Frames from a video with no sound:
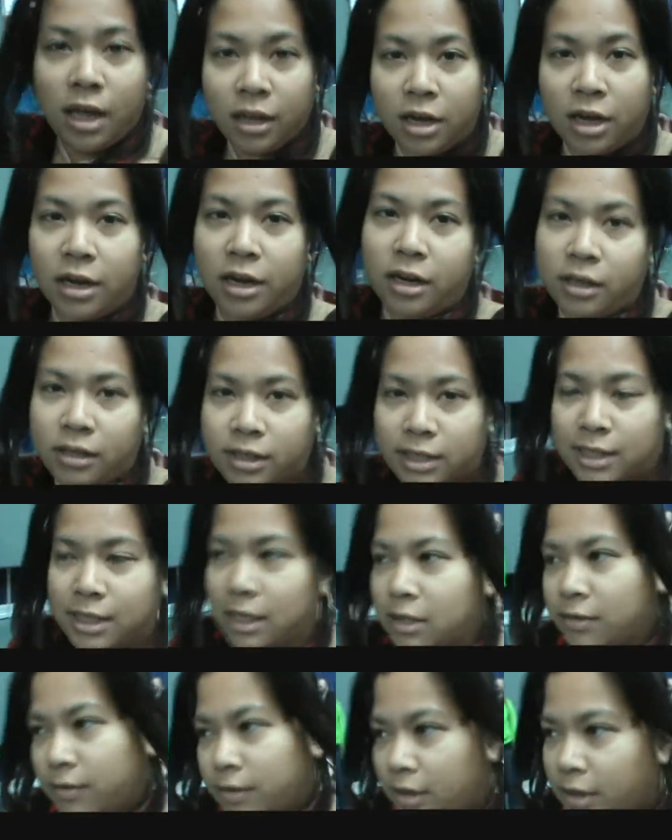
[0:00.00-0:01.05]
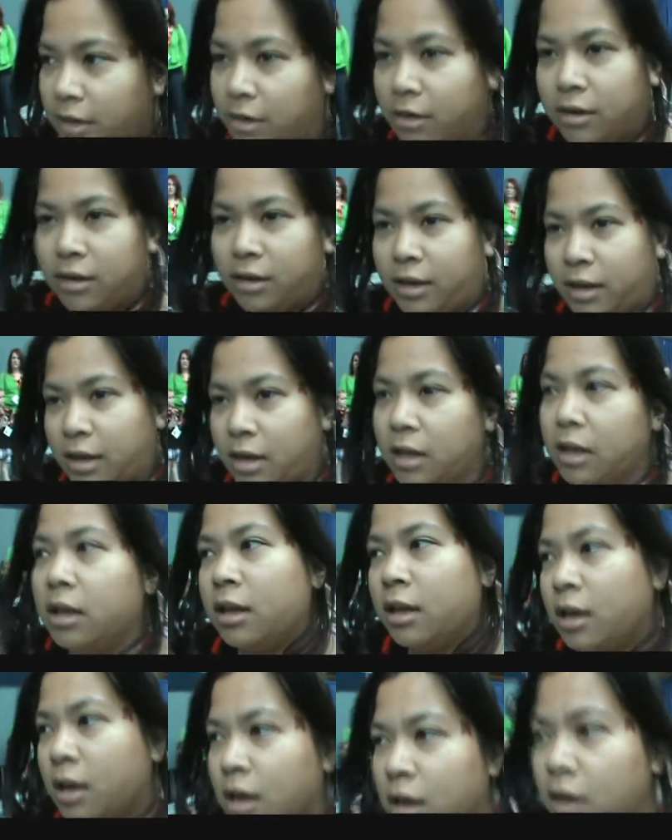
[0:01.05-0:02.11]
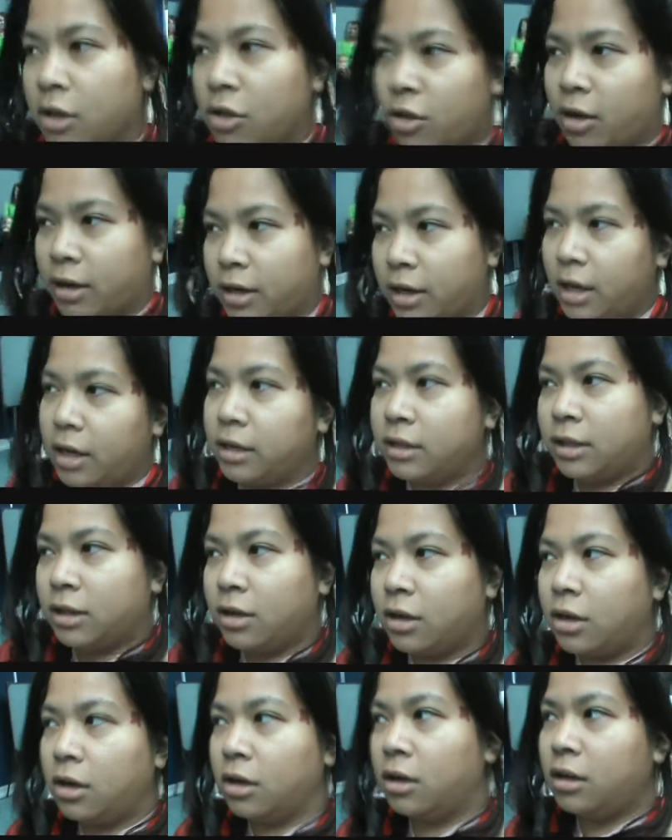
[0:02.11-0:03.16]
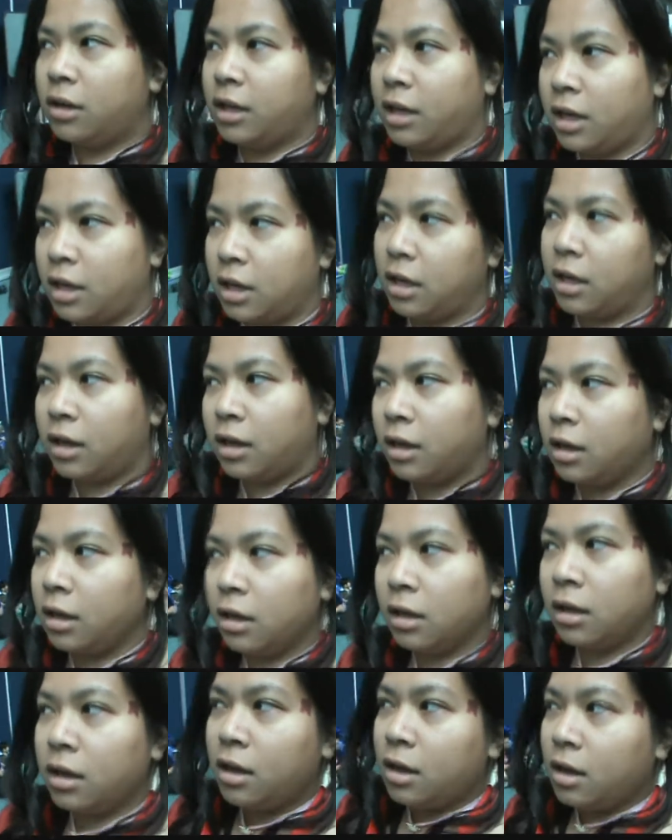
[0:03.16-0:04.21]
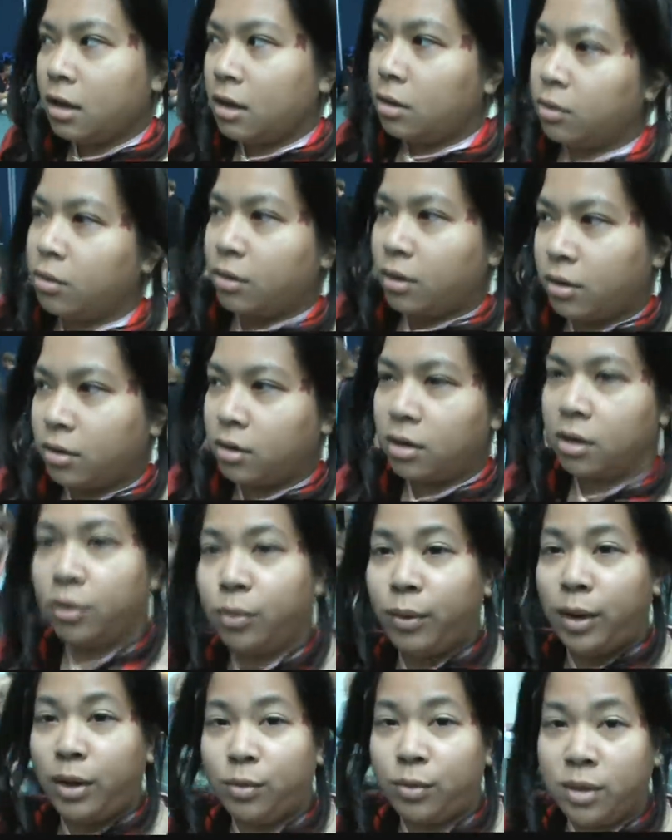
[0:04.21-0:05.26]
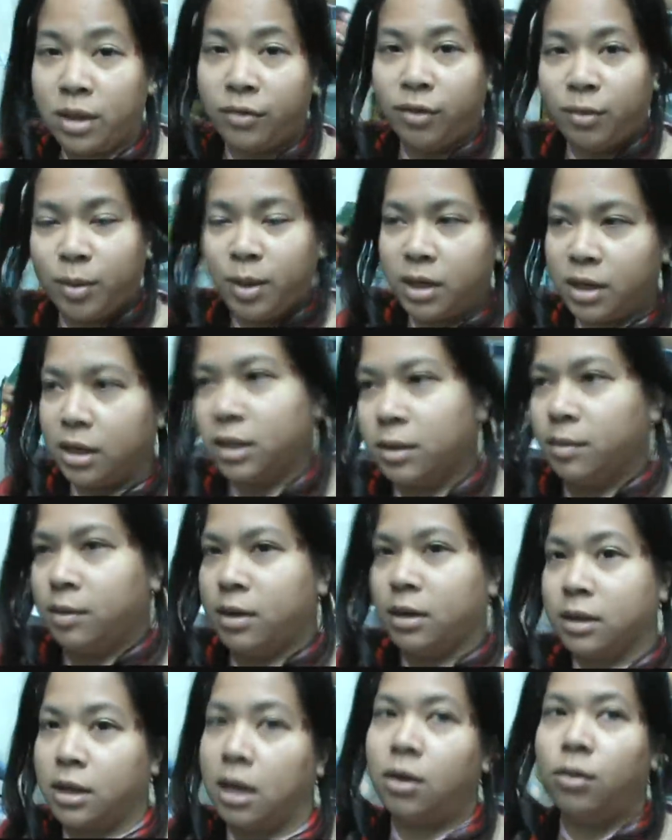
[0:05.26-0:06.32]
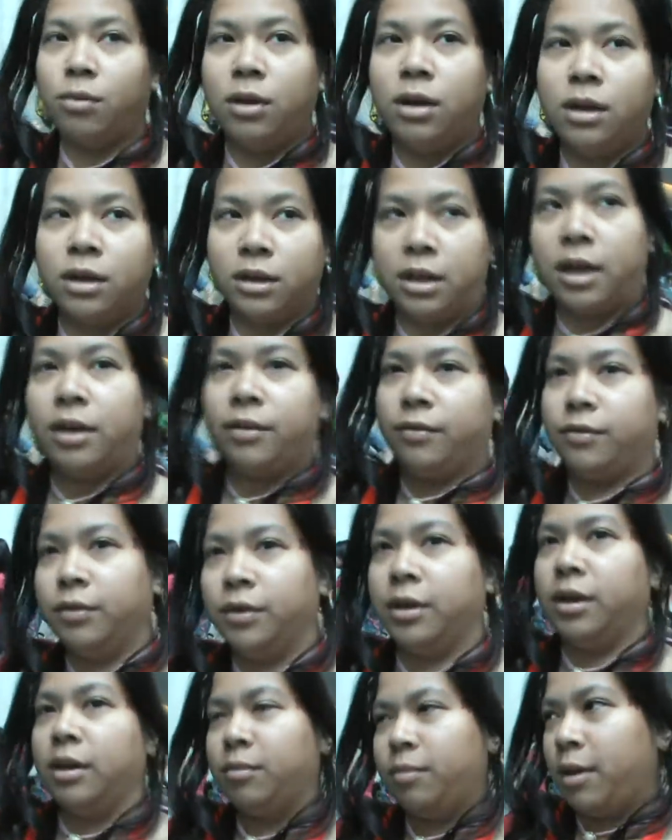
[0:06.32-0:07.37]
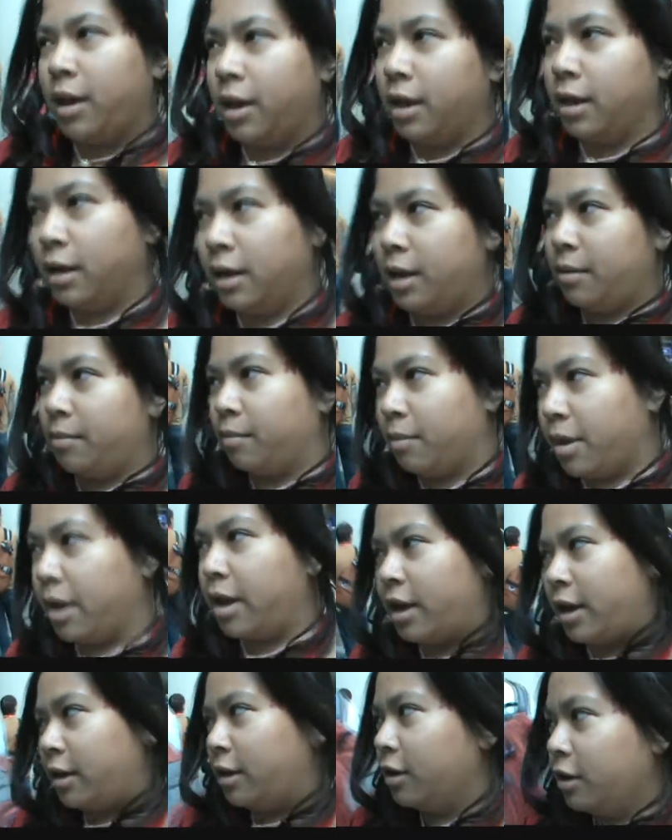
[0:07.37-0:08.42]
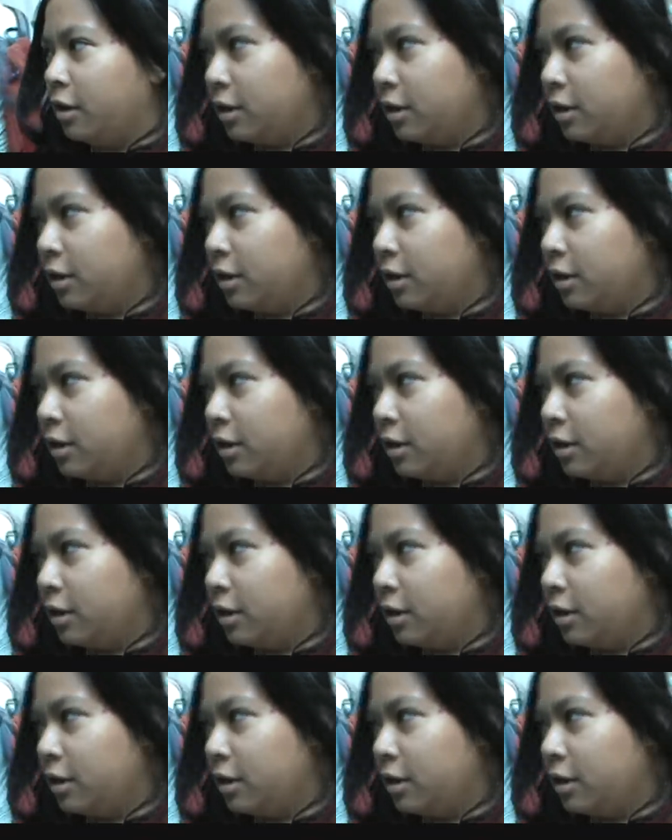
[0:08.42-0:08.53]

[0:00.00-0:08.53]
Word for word: I got in successfully early, trying to head to Hall E and wait with everybody else because I want that freaking Pan Am bag.